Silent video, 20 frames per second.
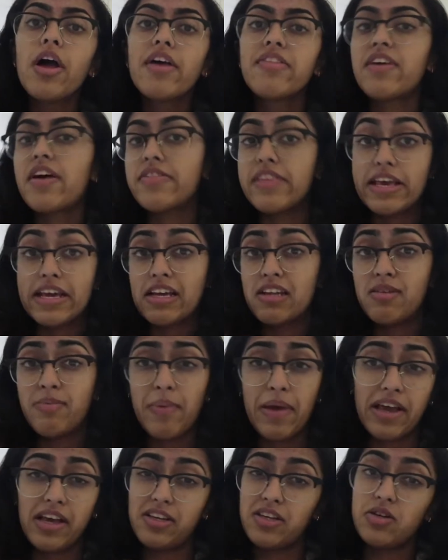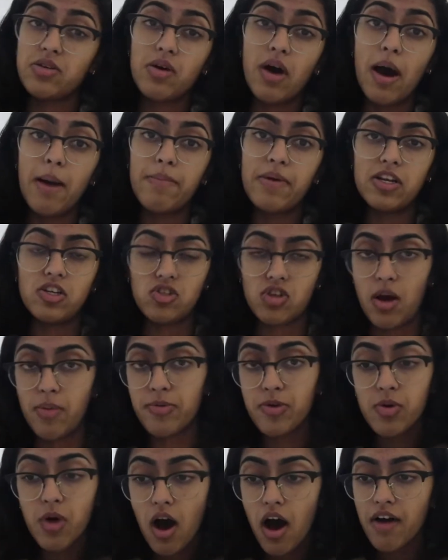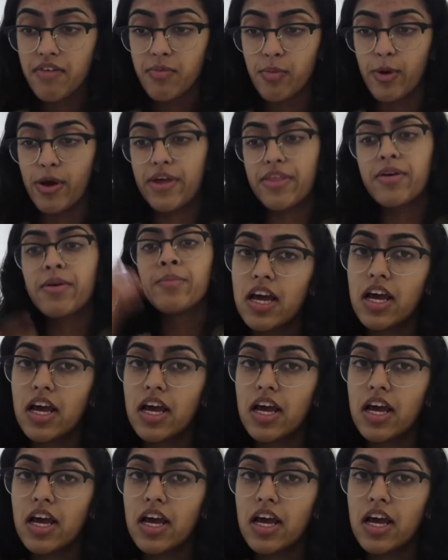that they can pick you up and drop you off with.